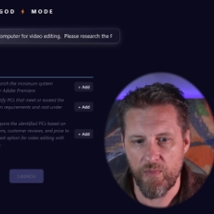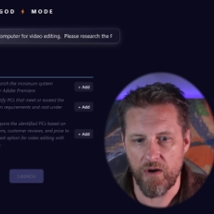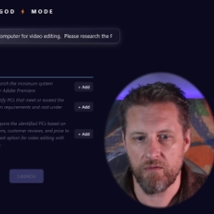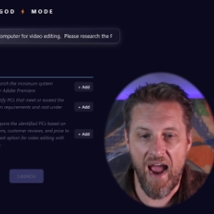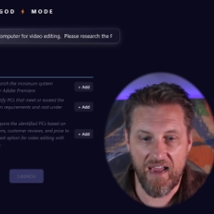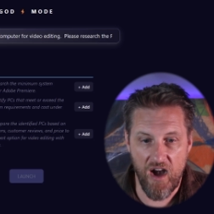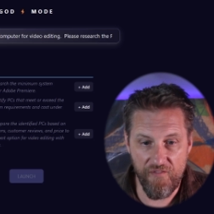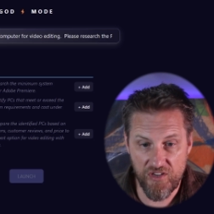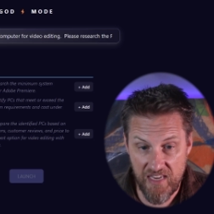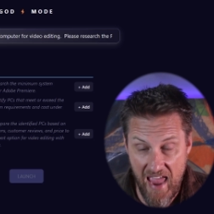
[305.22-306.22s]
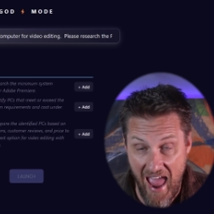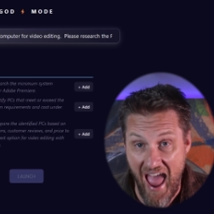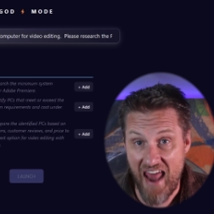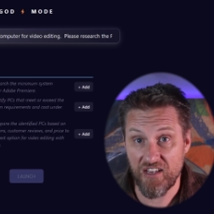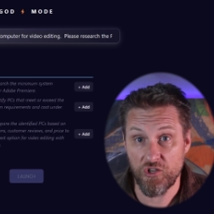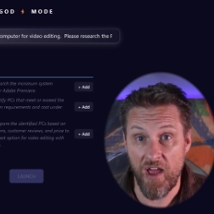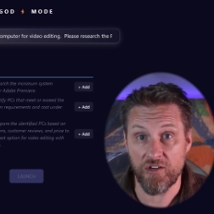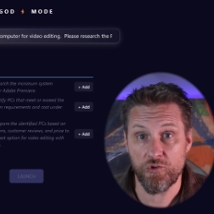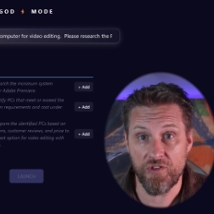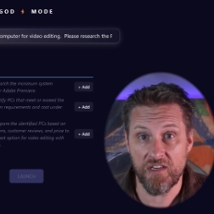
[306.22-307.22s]
Premiere. I can obviously add ex
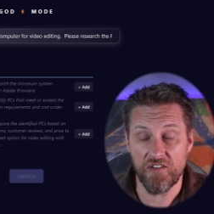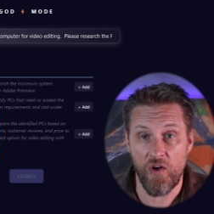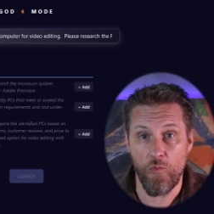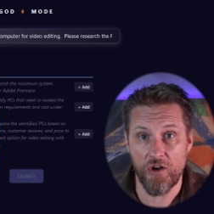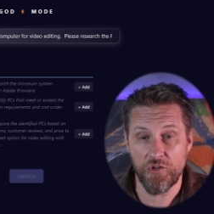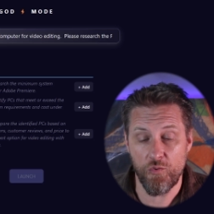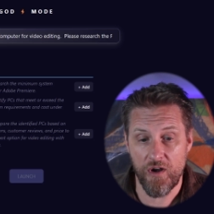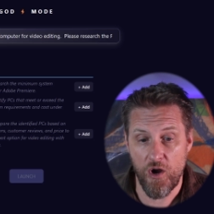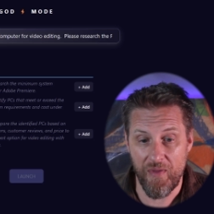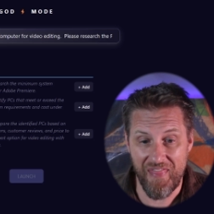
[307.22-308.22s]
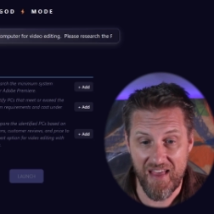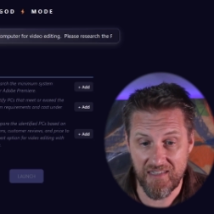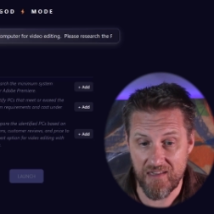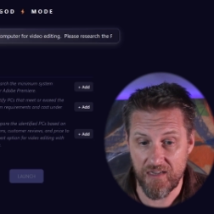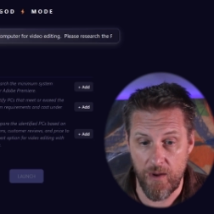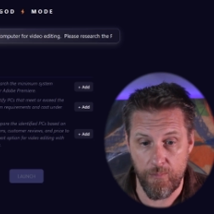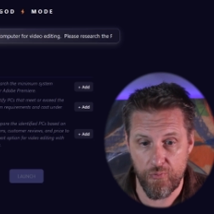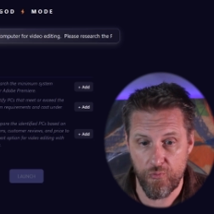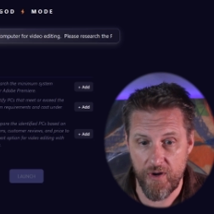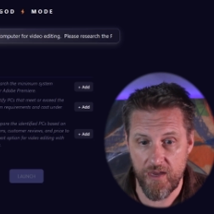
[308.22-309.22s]
extra things if I want to on here, but that sounds like a
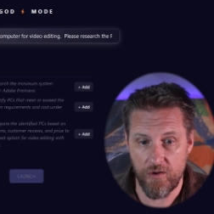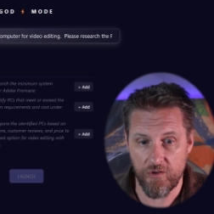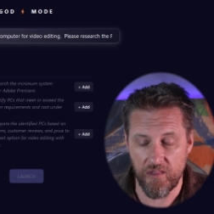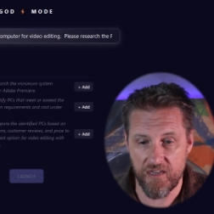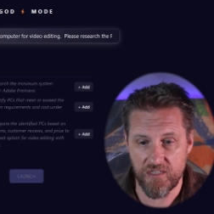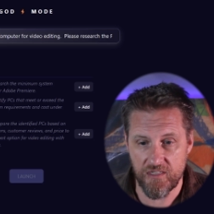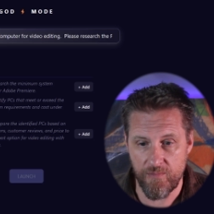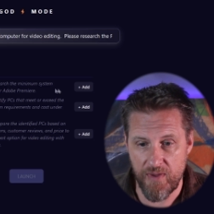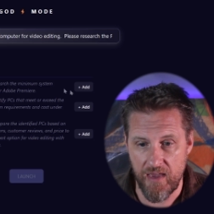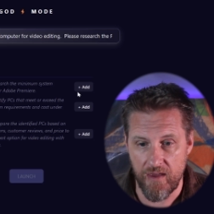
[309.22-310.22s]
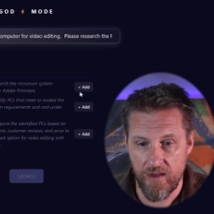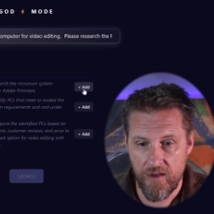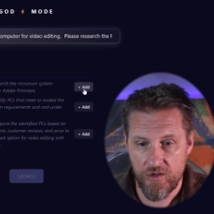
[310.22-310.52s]
pretty good list to me.